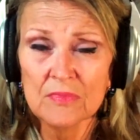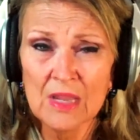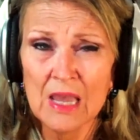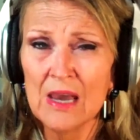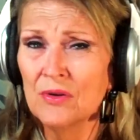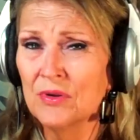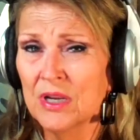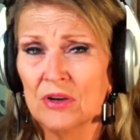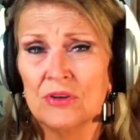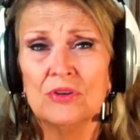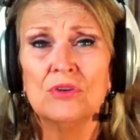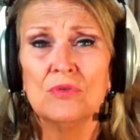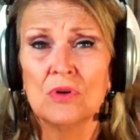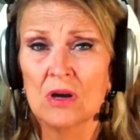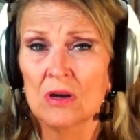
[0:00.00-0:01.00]
I don't care who
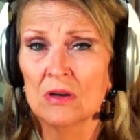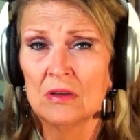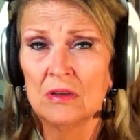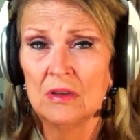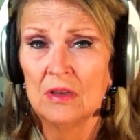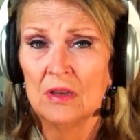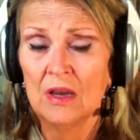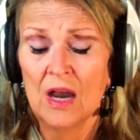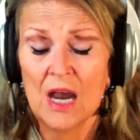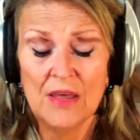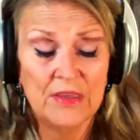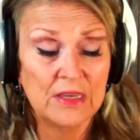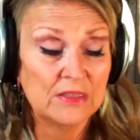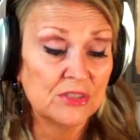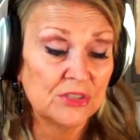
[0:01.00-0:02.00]
you are. I
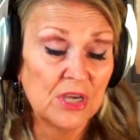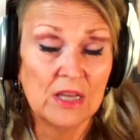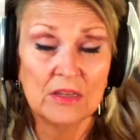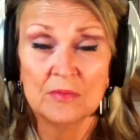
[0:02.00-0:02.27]
think it's child